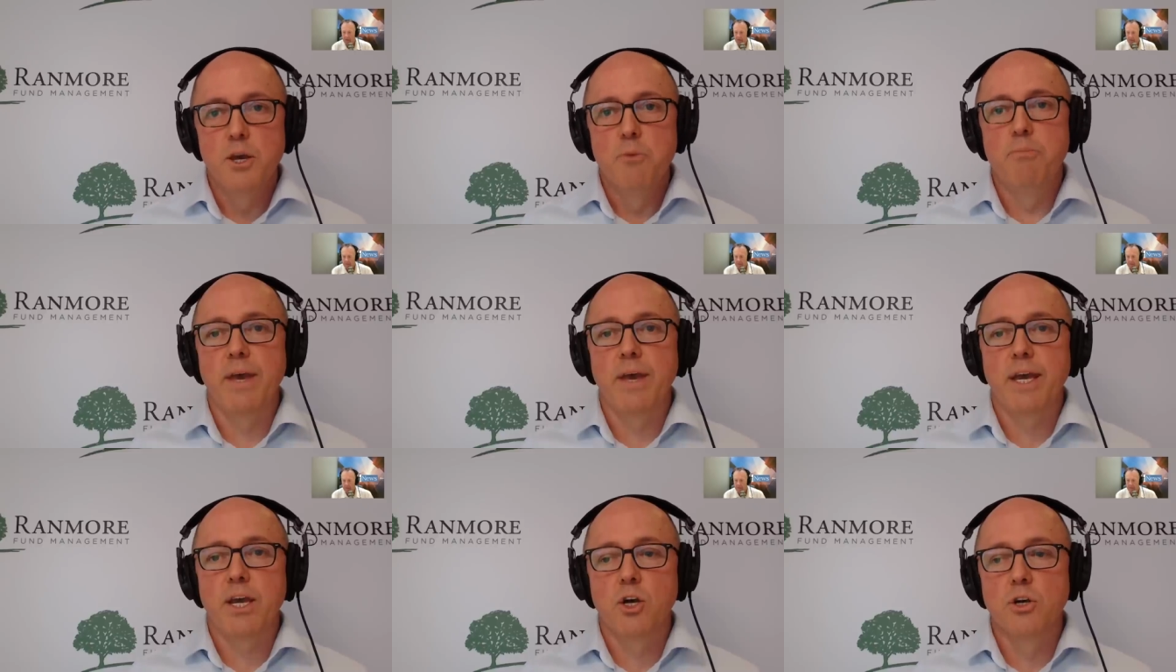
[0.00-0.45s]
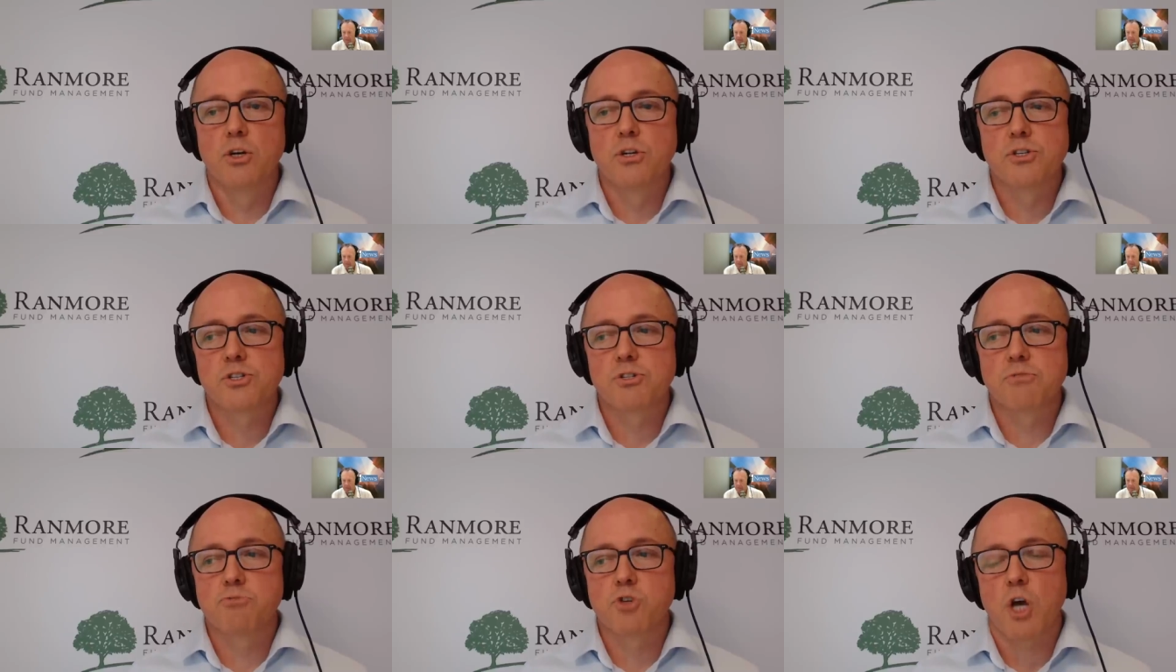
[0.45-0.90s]

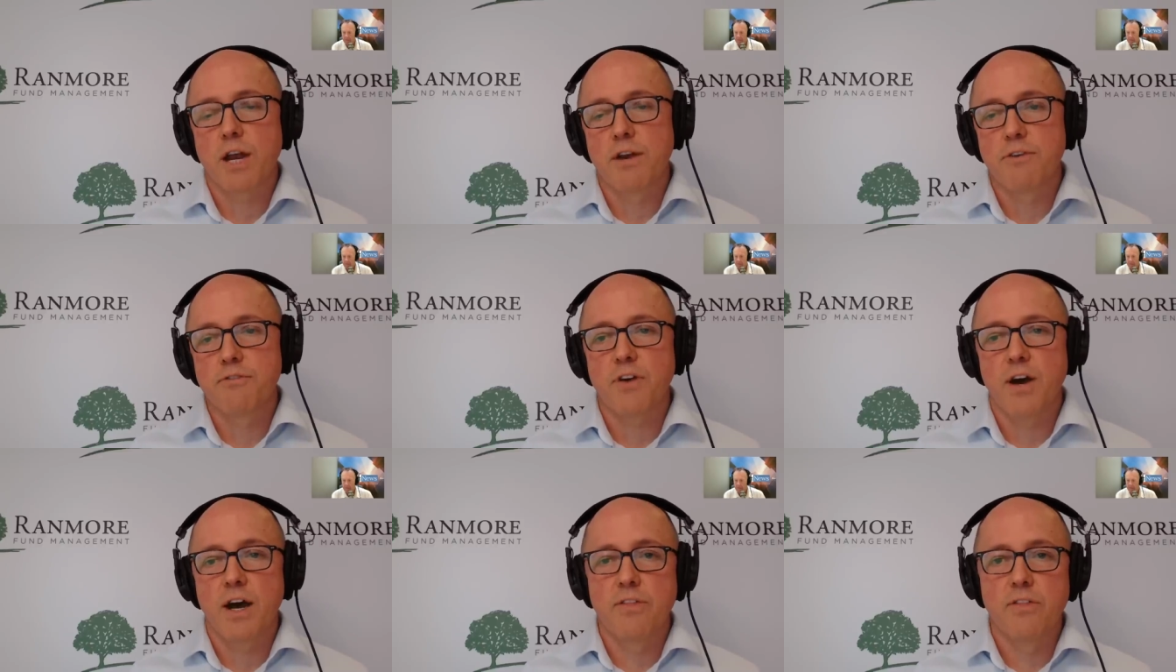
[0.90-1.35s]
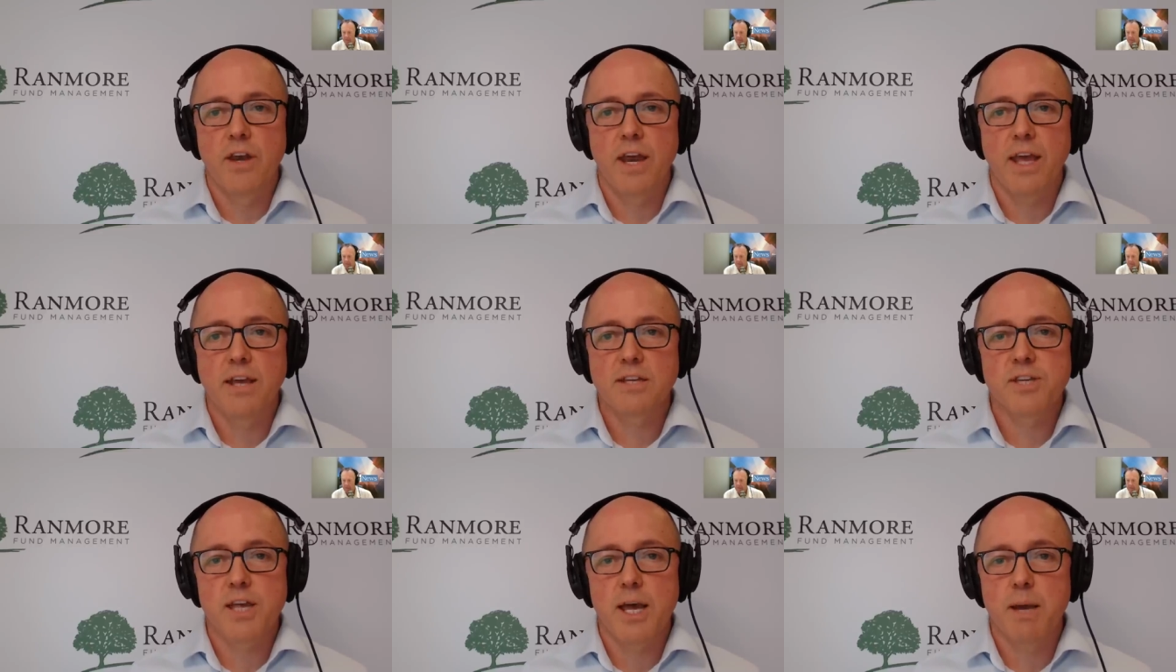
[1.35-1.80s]
because trying to find the
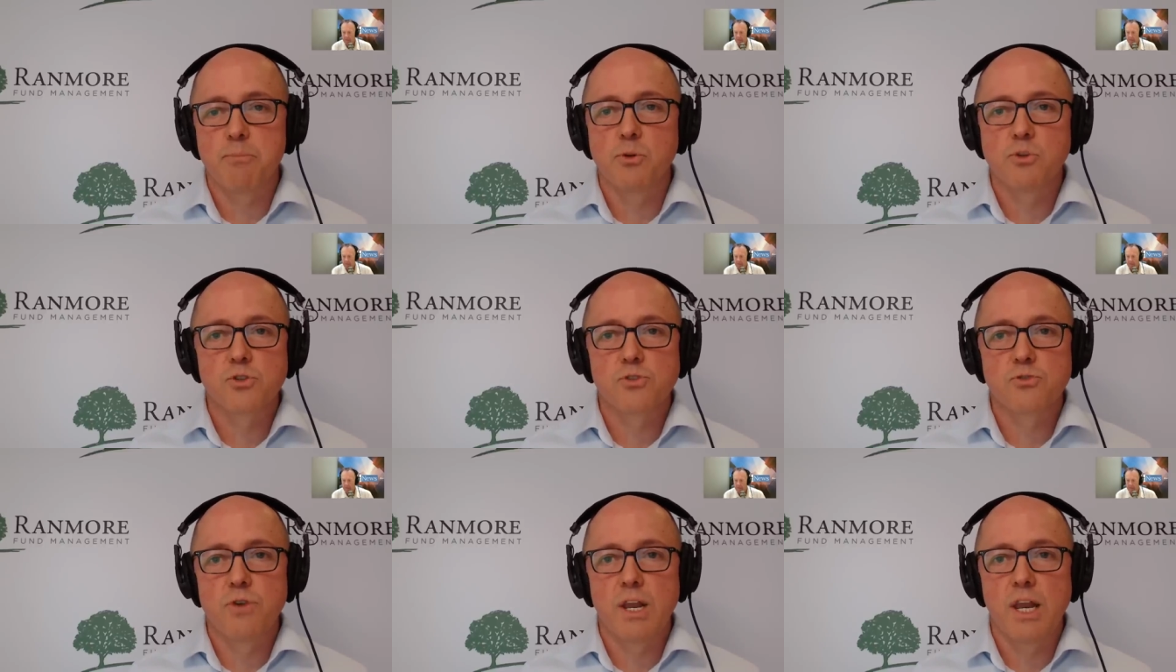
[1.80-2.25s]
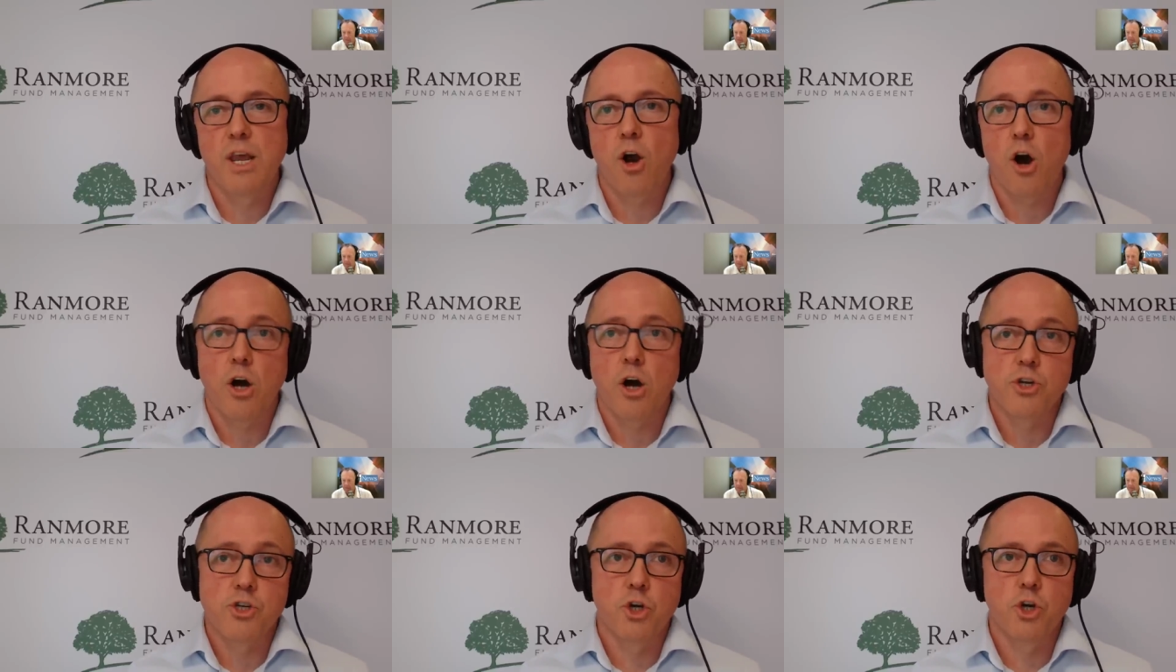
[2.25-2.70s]
next Apple's really
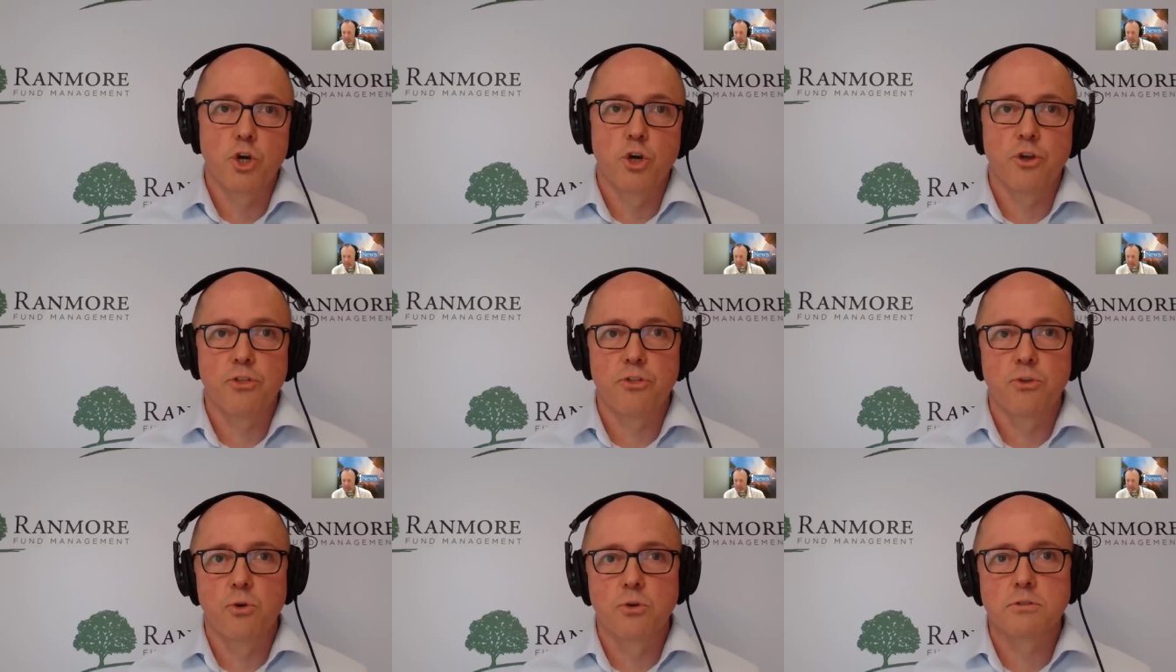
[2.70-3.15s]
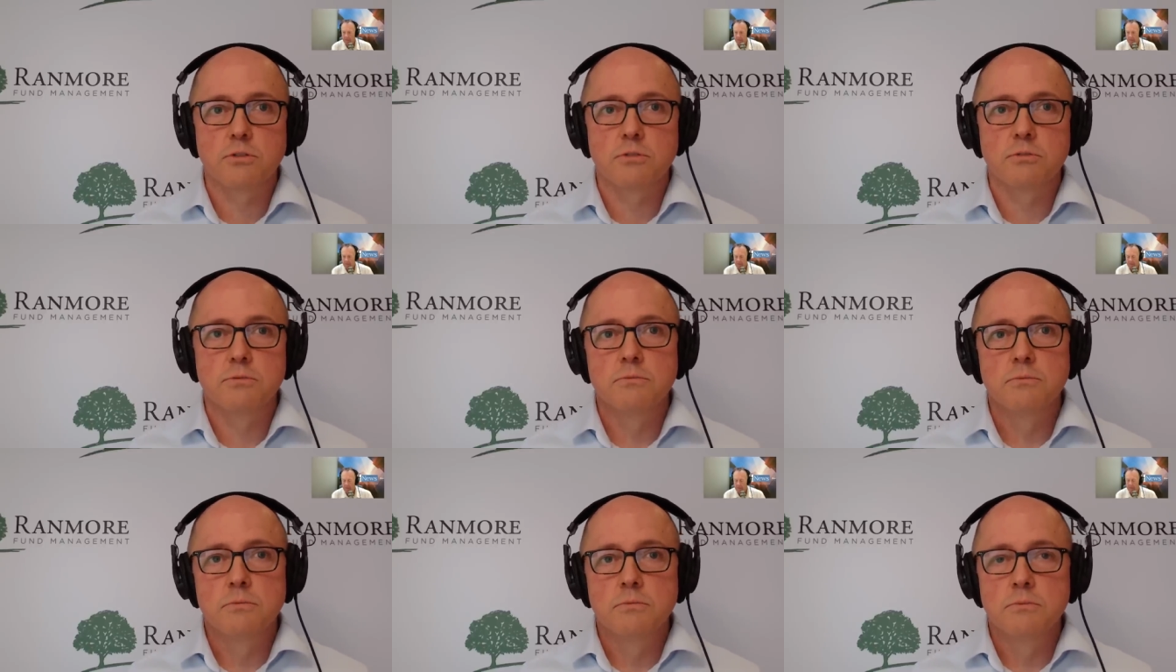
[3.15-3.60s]
hard. You could have thought,
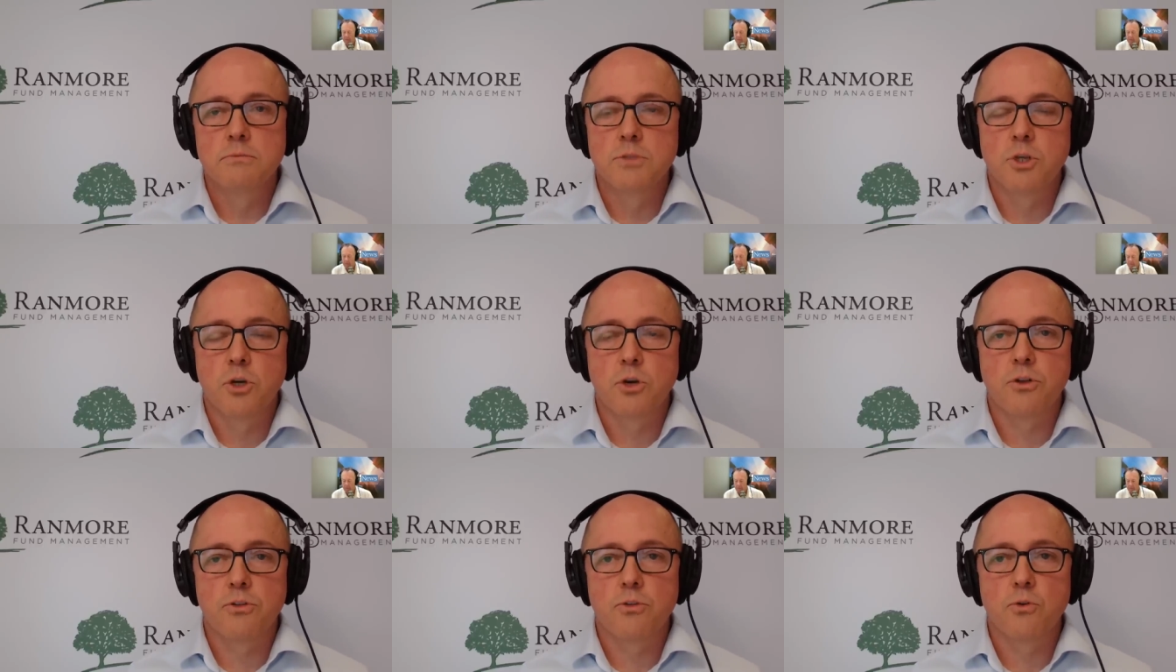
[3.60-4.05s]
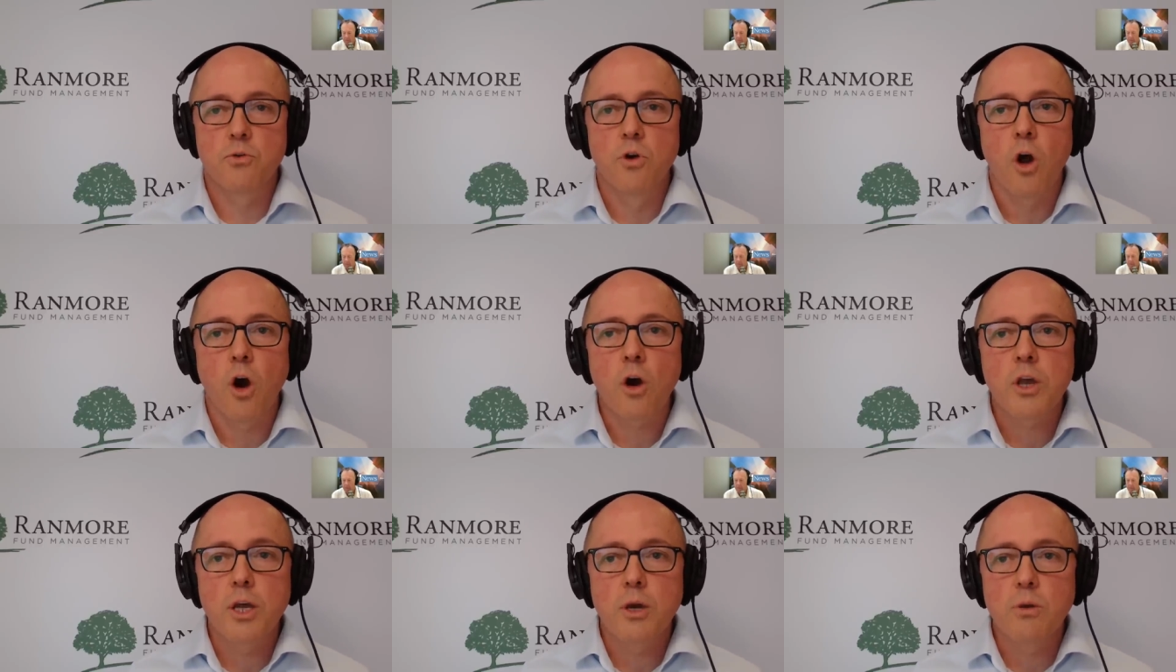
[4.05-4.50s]
could have thought
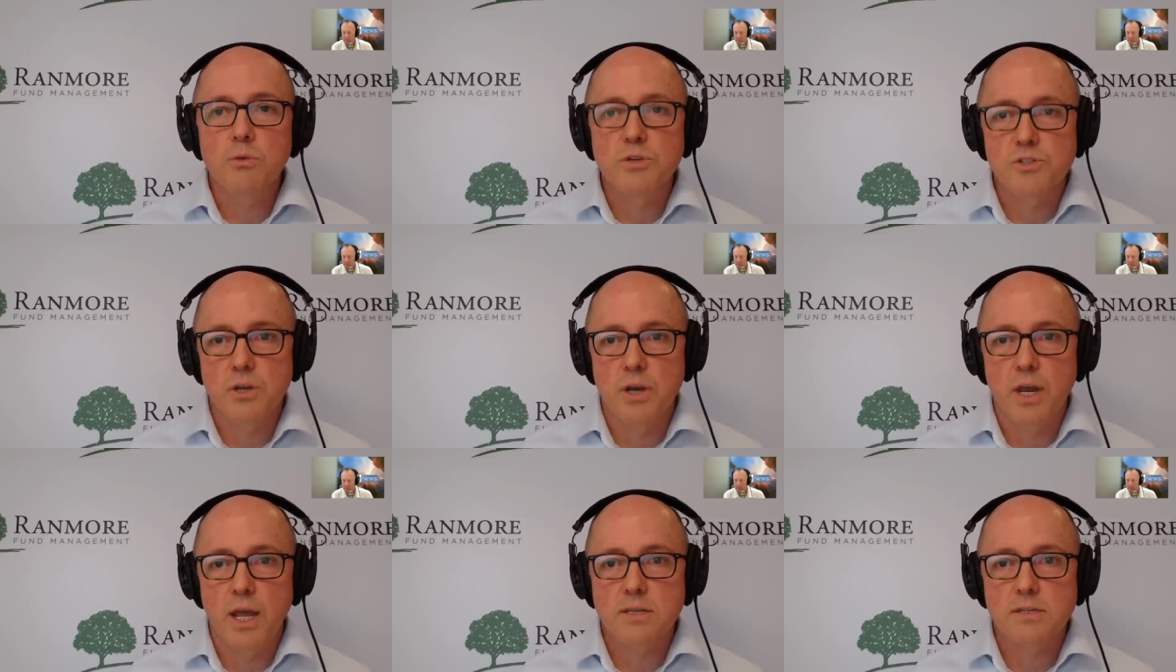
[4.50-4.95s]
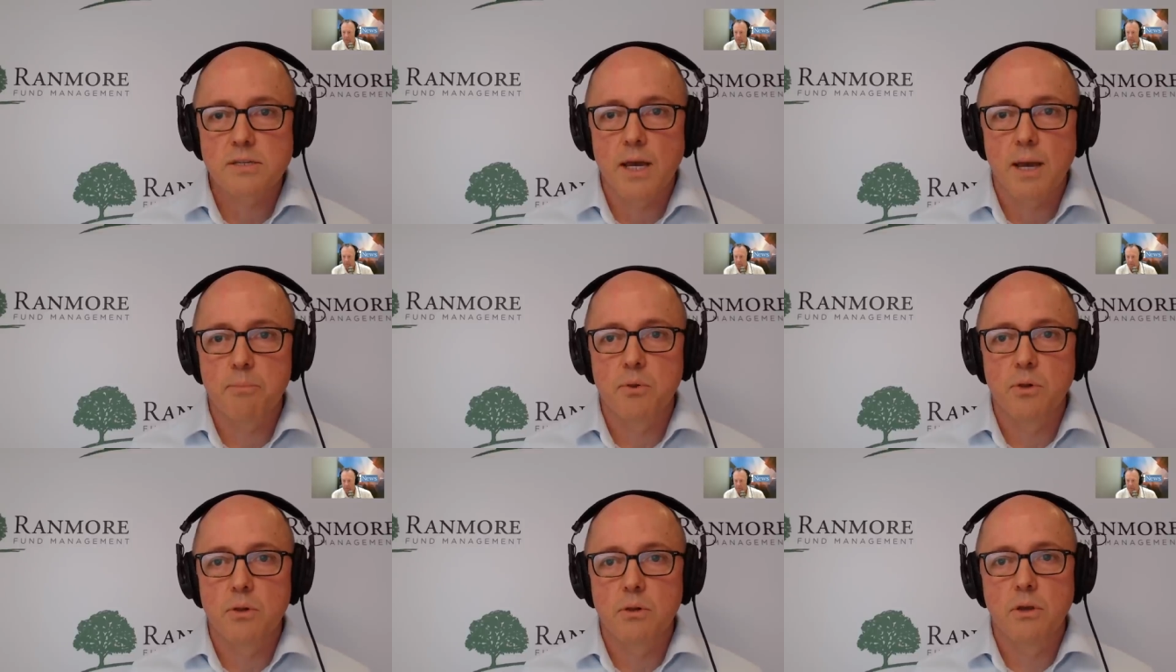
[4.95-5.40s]
Nokia was the next Apple.